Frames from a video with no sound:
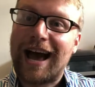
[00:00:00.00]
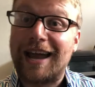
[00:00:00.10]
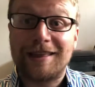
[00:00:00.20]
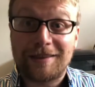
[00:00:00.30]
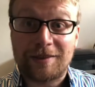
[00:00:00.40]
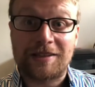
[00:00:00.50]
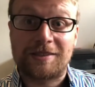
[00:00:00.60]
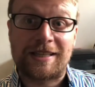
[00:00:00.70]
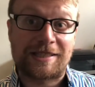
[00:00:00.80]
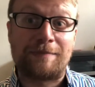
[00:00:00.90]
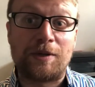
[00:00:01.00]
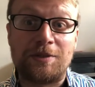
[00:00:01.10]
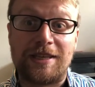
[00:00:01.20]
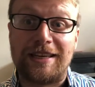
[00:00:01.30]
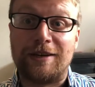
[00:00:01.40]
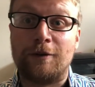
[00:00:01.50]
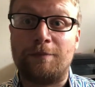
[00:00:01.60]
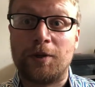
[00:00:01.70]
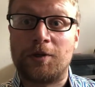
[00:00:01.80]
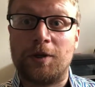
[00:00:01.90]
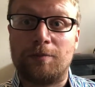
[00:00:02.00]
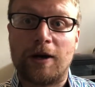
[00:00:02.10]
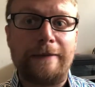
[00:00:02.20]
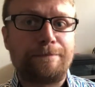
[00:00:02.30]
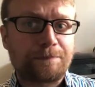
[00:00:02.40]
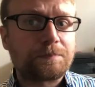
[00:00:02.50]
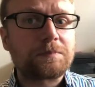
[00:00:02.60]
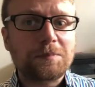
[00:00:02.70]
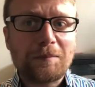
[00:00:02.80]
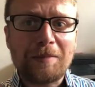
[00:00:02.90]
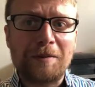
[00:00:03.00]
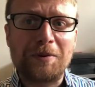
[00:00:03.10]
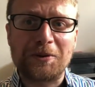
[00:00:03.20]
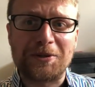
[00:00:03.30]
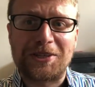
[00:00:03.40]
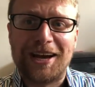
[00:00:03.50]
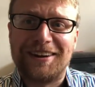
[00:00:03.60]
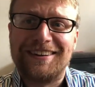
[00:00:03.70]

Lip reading: And I think that's the beauty of BookTube, right? But also